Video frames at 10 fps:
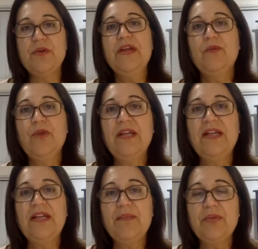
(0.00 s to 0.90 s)

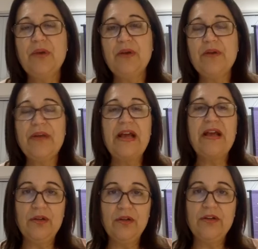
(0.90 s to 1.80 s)
really procreate
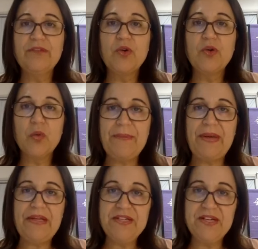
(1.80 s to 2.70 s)
a lot of great
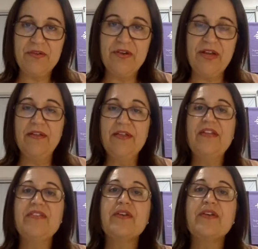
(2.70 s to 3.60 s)
bacteria
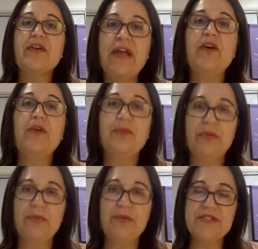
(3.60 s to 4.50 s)
that's going to help
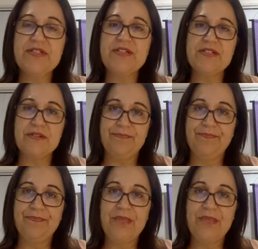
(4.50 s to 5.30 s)
your immune system.